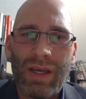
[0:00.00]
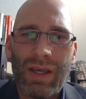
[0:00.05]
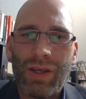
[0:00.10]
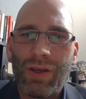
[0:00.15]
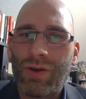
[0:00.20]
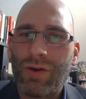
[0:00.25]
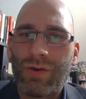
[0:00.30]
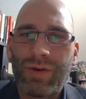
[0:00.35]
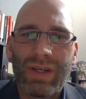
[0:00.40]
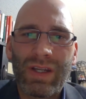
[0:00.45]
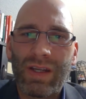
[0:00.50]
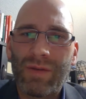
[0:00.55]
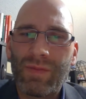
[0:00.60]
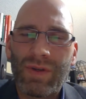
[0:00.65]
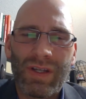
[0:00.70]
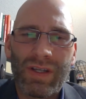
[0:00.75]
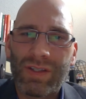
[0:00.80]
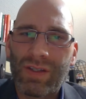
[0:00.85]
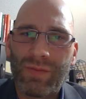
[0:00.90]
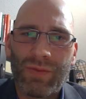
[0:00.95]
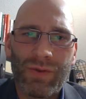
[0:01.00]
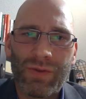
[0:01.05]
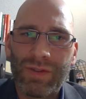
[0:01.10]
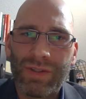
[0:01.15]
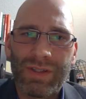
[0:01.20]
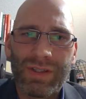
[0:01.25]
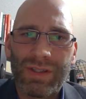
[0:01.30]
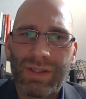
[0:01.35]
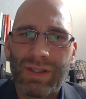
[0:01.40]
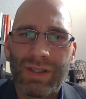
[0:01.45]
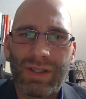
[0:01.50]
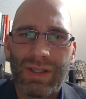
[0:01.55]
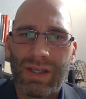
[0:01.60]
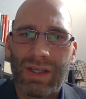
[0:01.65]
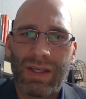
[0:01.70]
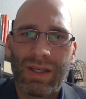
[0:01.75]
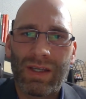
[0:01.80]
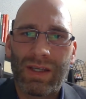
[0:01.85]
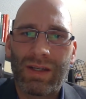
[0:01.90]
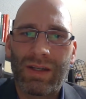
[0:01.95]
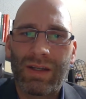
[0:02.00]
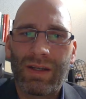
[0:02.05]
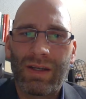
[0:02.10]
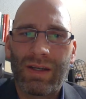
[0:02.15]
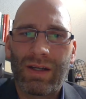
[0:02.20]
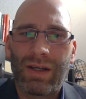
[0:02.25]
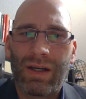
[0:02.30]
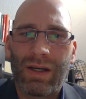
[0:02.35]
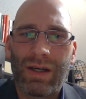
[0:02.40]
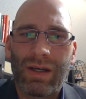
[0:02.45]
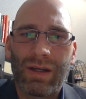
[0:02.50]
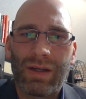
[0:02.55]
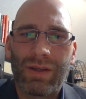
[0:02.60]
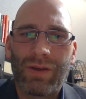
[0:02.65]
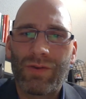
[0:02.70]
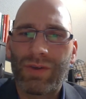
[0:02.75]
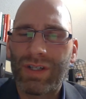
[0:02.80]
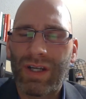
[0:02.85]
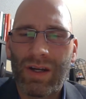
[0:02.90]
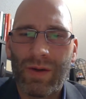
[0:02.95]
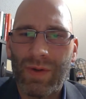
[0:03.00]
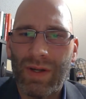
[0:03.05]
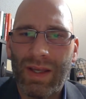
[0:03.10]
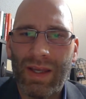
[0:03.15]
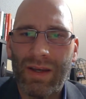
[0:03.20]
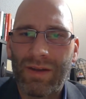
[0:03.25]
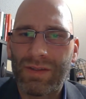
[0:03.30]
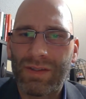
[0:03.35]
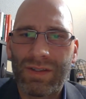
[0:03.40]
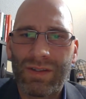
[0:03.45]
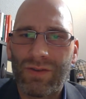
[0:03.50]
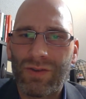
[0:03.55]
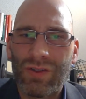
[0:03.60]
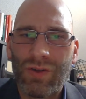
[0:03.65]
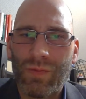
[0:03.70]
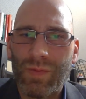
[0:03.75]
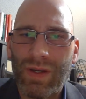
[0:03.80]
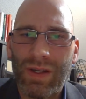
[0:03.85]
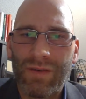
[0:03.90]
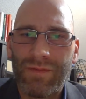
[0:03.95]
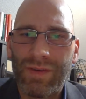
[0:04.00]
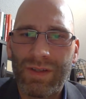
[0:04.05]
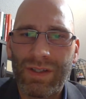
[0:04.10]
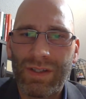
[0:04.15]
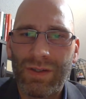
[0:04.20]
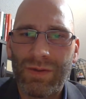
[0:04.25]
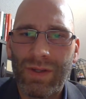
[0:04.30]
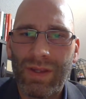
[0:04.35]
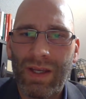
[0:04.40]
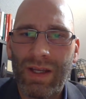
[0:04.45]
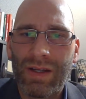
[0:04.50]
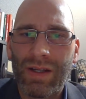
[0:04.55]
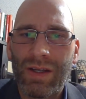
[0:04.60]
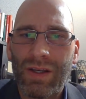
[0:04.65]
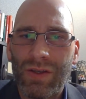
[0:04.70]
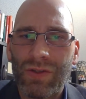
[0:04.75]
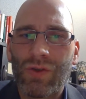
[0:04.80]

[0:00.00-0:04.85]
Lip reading: You don't need municipals in your retirement accounts. There's no benefit to doing that.